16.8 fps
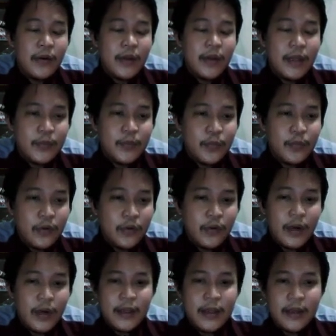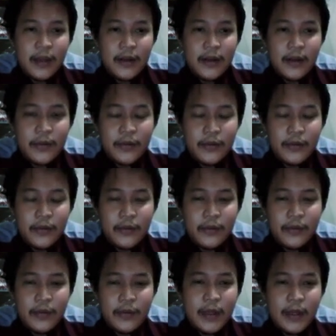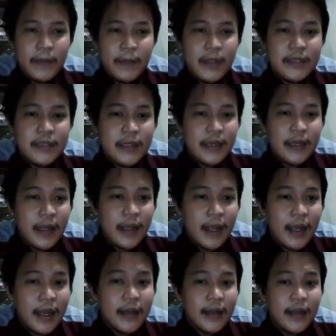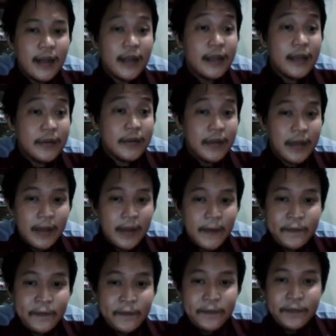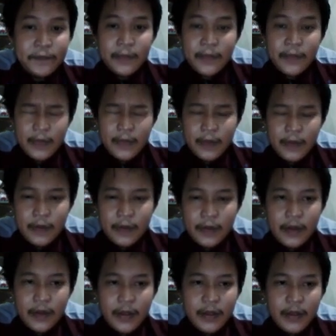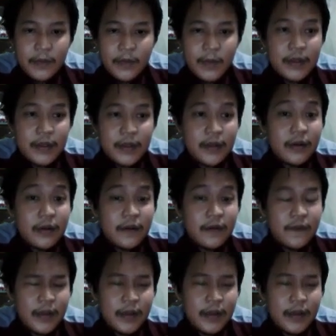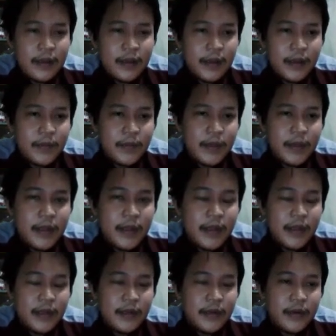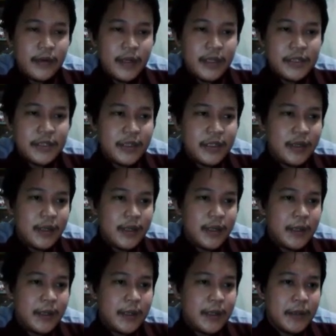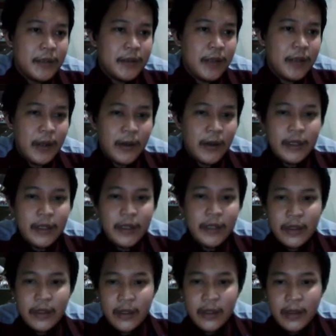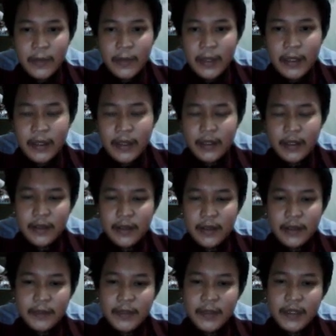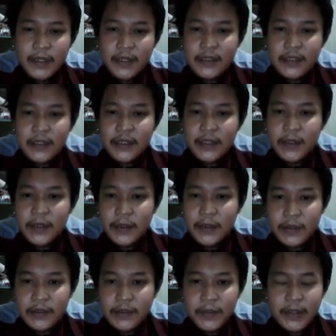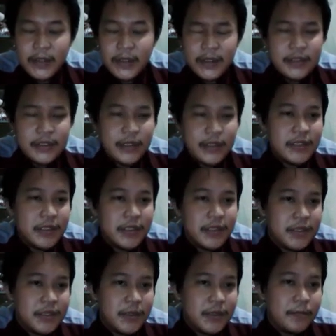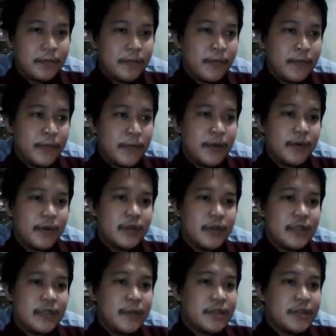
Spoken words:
ibu atau ya panjenengan, nah gitu ya. In a particular field, it can be in education, in law, in economic, and the next is tenor, speaker's relationship. For example,